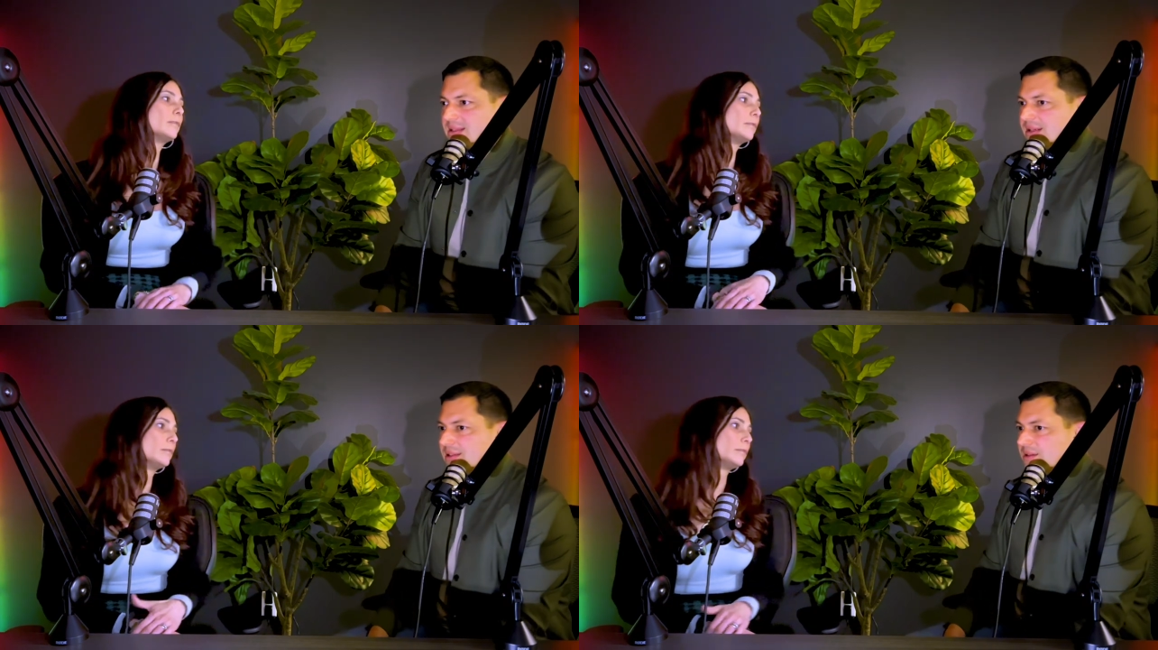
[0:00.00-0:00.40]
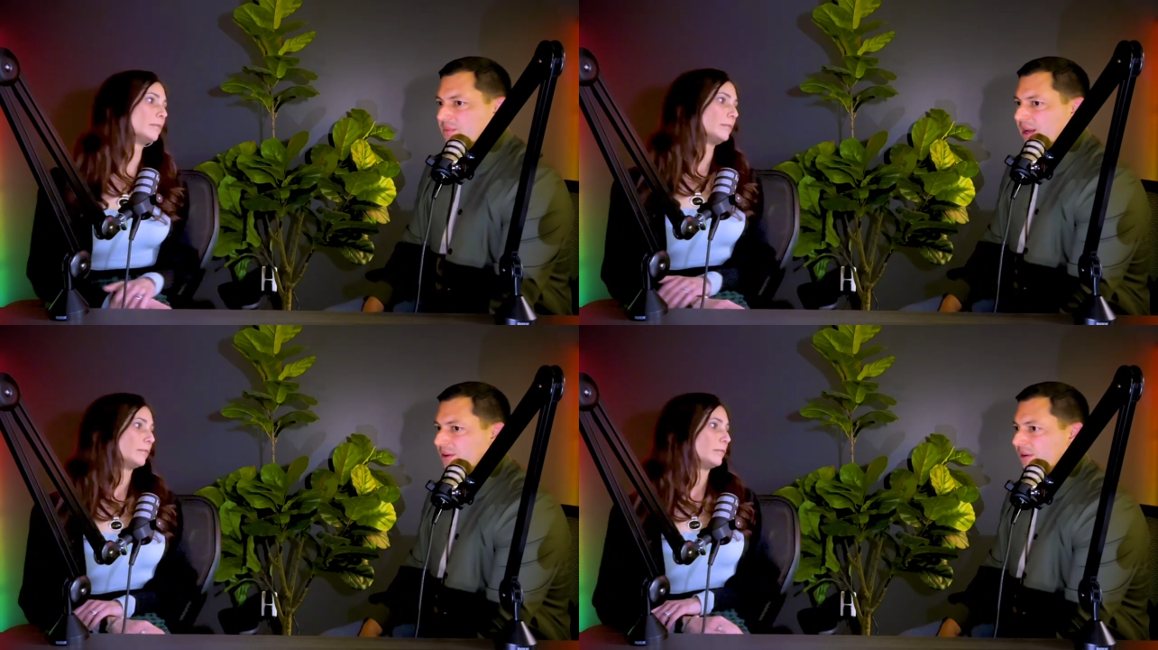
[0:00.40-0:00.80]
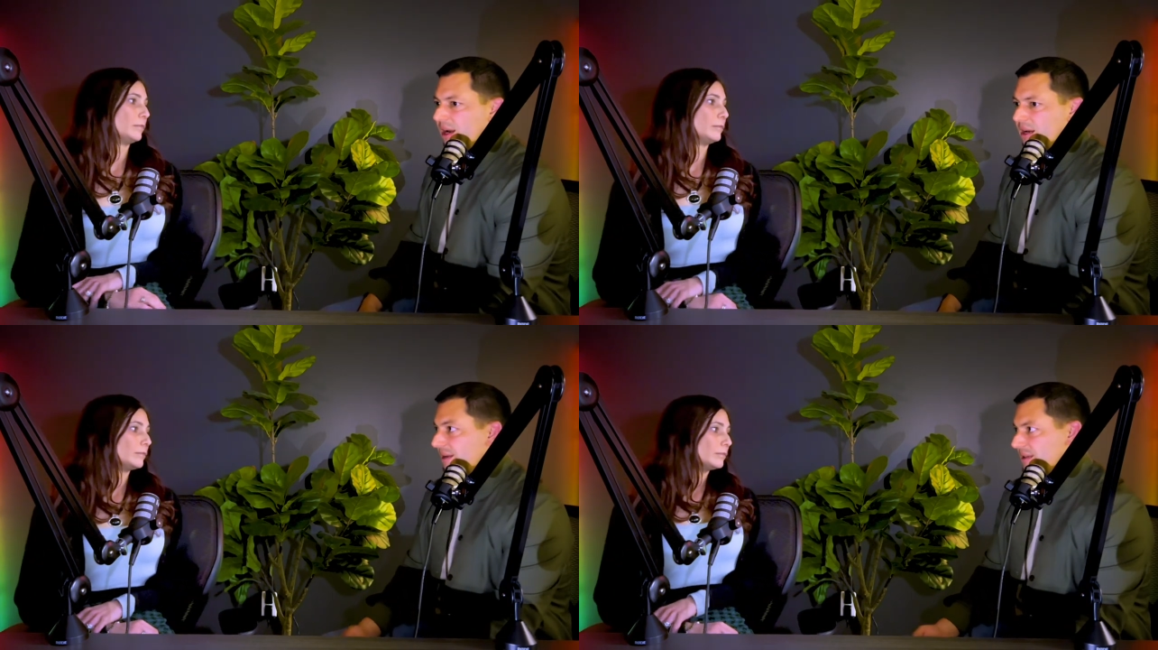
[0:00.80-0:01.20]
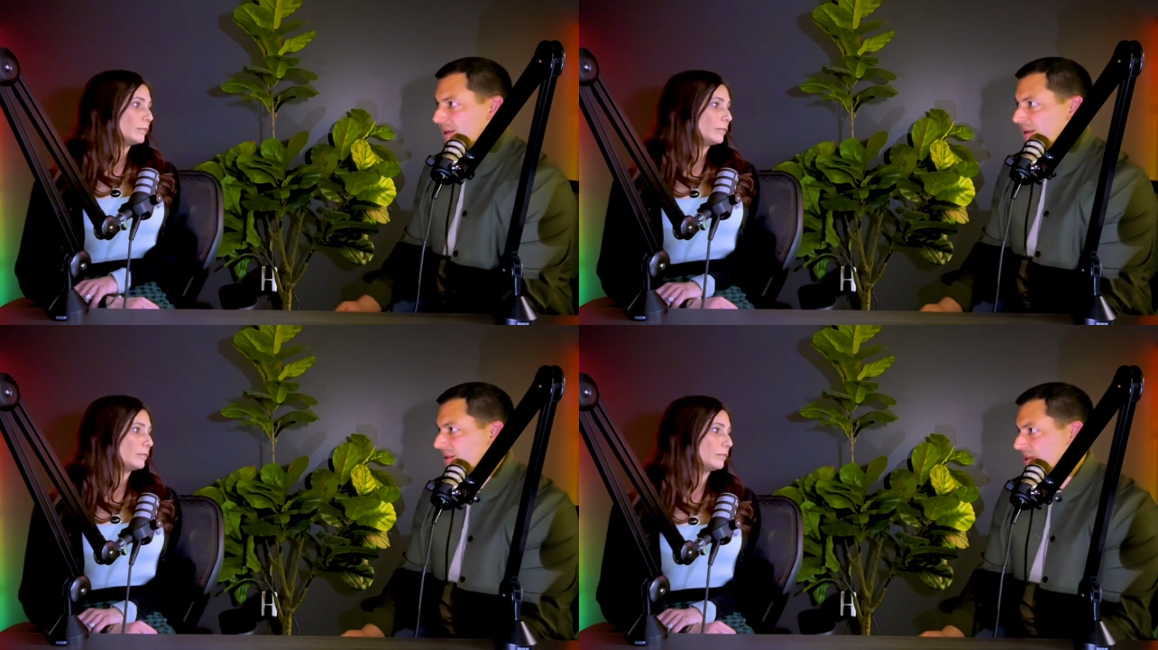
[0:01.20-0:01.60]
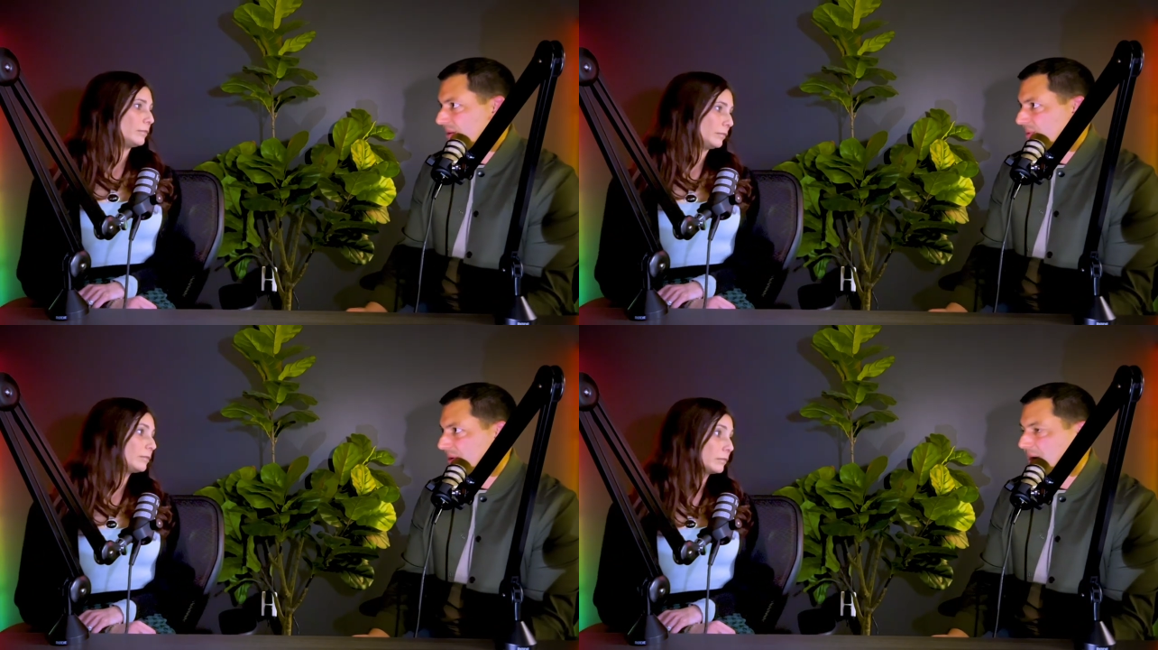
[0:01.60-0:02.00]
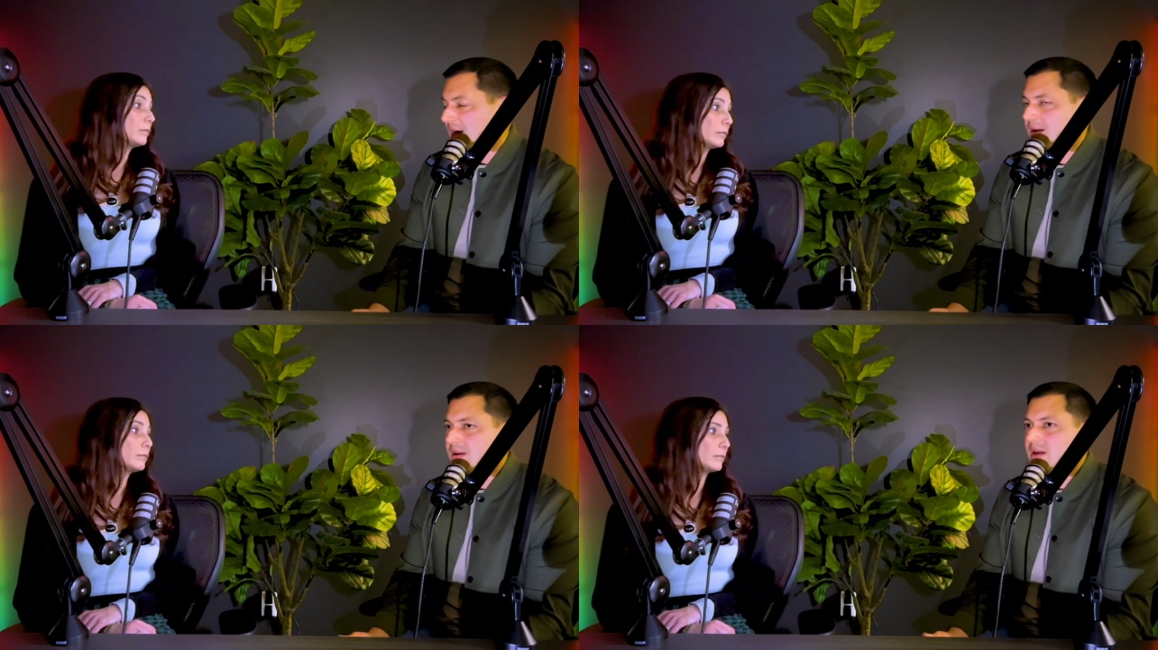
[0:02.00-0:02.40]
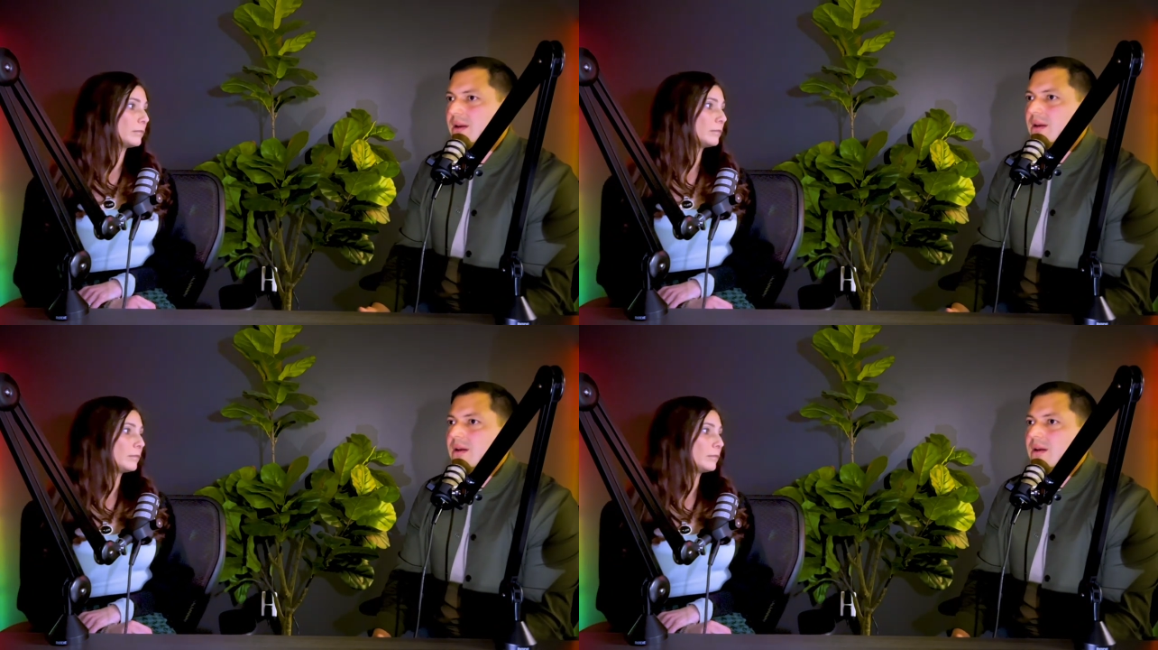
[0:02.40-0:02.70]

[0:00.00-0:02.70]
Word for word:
Speaker 1: assets and buying great assets cheaper, right? Mm-hmm.